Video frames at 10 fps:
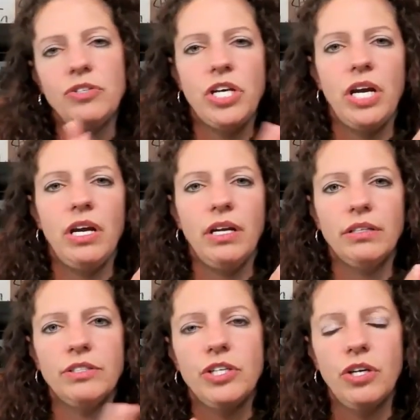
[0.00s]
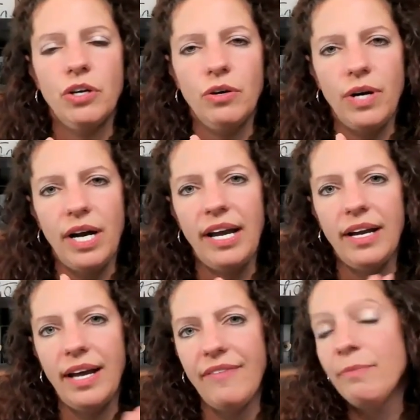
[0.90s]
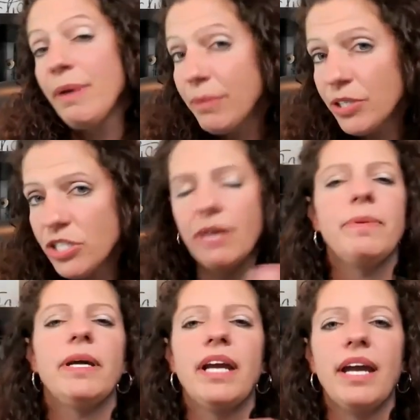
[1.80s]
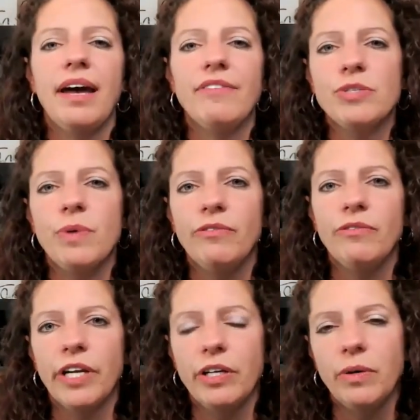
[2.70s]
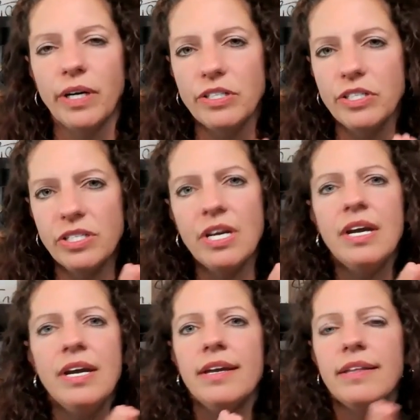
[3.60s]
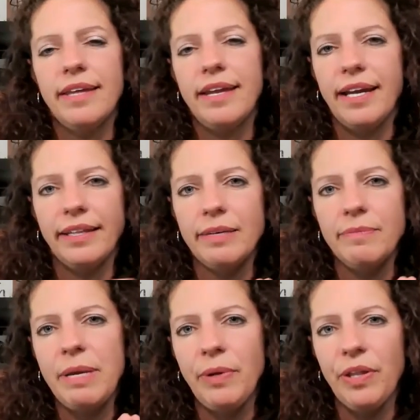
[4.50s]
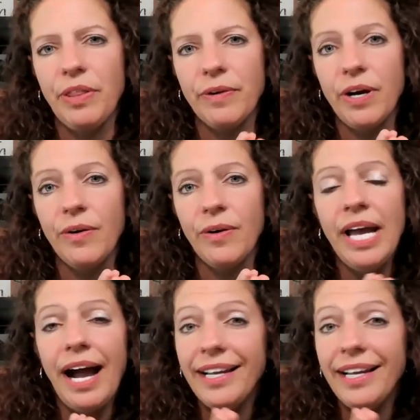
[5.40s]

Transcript: coaching to I have a membership and I have a 12 week course that I lead people through.